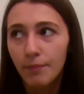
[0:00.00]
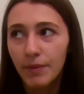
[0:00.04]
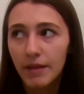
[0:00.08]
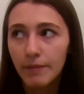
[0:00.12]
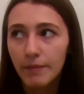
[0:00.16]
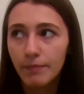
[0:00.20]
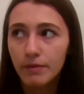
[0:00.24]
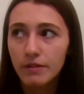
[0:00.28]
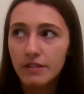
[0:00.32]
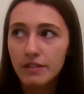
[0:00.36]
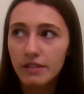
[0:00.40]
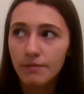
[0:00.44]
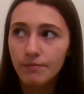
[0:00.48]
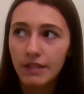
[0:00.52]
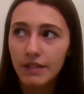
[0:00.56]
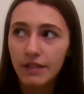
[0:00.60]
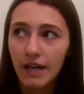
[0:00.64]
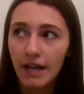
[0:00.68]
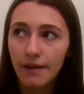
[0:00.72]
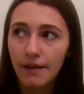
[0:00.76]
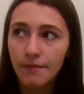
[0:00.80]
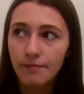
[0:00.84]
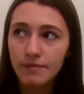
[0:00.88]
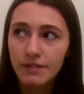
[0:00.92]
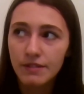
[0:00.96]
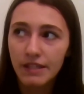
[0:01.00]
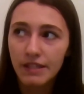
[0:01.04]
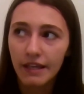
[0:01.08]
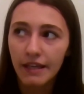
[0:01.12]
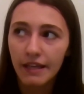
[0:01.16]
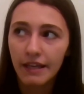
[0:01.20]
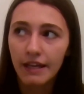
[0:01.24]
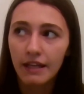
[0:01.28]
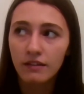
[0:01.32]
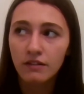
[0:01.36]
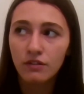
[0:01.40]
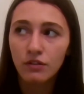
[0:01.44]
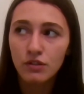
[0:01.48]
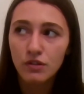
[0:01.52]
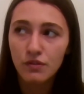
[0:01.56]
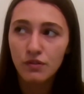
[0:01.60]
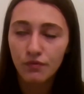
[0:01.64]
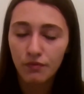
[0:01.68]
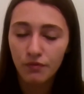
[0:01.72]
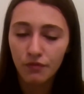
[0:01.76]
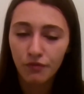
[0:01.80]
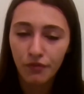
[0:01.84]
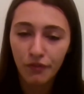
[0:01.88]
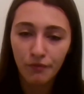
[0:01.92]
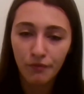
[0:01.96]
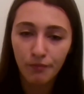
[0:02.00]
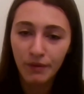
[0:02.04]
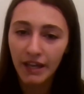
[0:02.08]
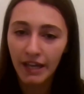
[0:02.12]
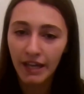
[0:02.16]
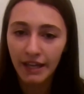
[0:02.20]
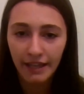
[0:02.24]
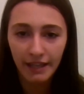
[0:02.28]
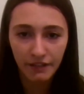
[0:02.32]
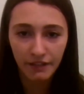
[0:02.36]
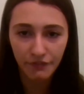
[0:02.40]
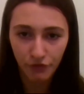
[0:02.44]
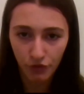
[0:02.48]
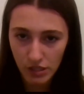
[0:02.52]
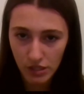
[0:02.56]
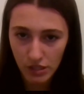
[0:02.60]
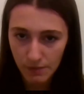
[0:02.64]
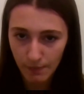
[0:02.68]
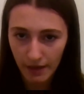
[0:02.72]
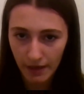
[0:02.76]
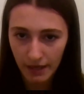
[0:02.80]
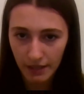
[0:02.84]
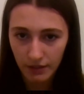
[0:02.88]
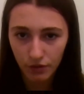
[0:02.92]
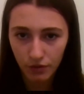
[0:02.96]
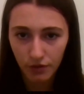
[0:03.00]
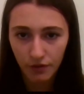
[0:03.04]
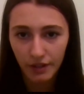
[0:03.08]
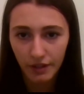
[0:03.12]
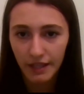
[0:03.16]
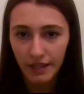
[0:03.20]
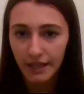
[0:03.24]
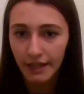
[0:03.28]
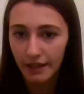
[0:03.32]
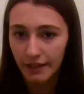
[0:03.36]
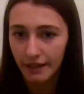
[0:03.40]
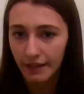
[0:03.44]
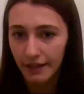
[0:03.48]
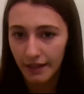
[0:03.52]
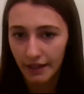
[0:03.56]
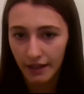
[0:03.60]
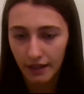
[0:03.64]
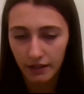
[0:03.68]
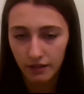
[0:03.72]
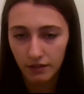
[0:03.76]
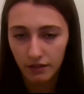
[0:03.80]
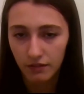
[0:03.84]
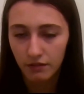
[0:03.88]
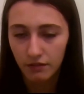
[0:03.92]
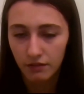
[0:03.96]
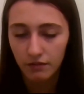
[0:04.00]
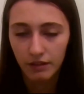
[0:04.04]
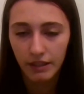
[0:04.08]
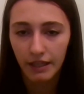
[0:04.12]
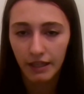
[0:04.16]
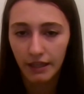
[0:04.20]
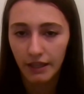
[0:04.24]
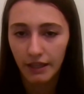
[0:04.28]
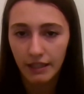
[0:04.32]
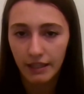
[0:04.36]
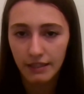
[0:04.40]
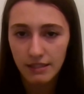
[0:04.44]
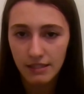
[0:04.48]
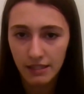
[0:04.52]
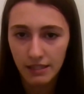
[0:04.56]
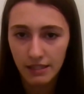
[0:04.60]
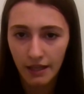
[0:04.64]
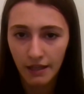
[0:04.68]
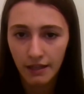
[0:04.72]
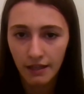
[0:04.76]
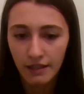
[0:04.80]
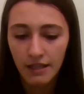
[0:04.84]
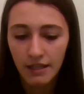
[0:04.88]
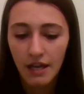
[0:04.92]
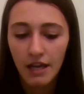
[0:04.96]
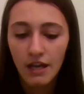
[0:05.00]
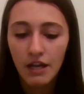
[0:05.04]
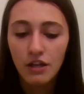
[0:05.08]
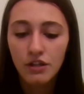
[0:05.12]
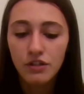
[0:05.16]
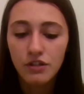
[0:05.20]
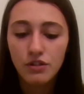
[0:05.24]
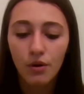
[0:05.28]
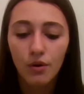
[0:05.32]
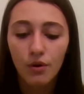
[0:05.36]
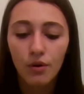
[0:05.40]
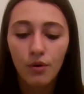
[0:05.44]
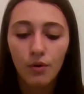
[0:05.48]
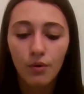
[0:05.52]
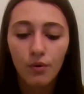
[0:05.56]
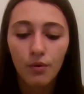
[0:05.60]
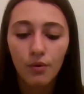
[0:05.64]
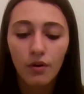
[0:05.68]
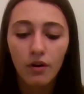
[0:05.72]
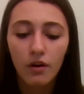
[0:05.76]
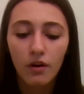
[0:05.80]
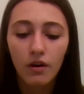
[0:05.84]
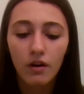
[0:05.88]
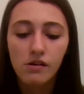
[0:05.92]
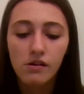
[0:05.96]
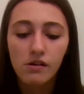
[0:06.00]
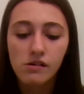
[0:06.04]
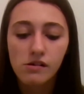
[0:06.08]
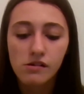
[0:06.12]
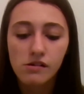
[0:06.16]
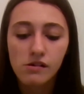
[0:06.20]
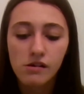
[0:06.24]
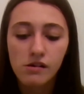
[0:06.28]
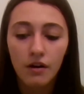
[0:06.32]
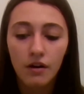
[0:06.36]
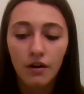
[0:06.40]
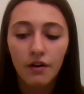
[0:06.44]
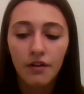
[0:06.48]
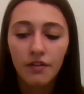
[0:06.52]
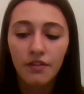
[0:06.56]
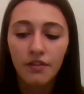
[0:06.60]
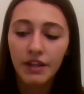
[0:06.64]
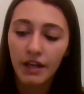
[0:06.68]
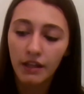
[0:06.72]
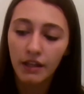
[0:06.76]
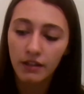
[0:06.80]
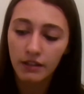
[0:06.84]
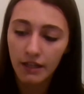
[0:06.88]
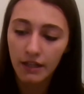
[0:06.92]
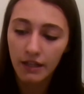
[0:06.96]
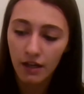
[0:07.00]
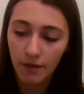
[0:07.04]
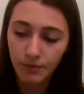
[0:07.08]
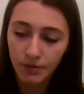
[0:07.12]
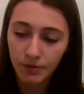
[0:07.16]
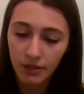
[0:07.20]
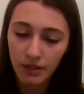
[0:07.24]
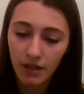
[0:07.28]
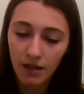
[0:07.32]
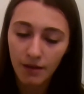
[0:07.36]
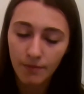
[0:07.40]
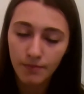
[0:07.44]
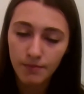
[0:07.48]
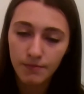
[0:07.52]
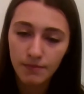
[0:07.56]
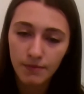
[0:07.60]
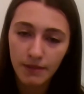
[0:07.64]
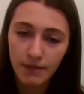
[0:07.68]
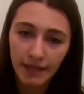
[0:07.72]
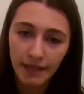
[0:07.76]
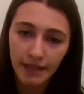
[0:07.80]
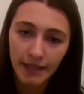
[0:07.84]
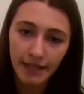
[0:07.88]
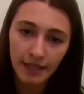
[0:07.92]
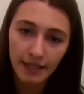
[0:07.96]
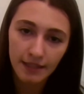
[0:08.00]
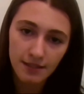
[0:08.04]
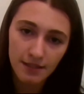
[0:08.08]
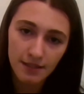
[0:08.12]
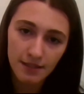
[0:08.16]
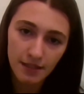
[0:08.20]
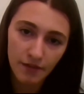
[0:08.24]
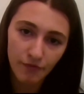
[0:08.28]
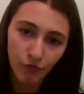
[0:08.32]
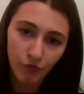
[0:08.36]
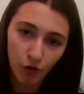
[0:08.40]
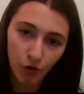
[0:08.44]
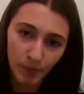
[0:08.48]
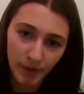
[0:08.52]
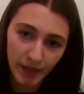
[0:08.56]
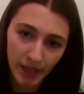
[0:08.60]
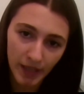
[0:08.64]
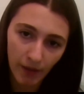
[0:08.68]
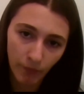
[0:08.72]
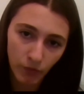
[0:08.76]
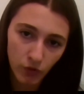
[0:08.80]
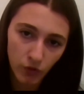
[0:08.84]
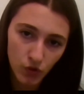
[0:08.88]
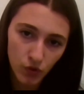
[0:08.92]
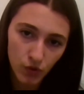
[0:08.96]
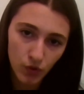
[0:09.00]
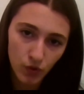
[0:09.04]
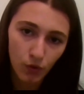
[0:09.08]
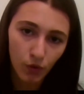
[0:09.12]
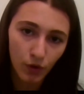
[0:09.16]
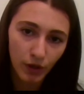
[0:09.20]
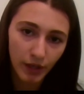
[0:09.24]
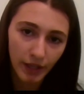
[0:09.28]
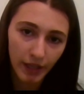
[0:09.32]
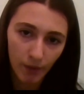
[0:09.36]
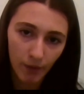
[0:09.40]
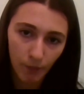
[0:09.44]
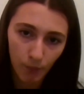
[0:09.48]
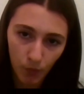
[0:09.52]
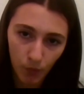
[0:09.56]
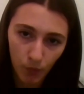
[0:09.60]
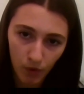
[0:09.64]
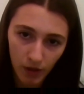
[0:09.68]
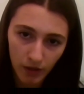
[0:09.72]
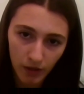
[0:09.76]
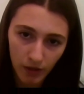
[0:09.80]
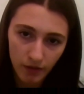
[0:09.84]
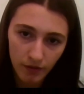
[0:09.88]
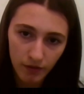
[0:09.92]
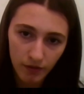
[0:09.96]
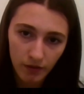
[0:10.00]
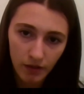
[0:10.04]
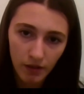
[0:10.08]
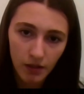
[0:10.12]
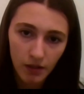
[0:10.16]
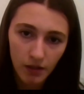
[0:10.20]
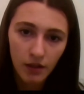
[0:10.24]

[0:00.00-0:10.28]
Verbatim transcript: people sometimes can get nose, can get frostbite, or they can get can get sick. So. Uh, the helicopter come and get them from camp two or camp one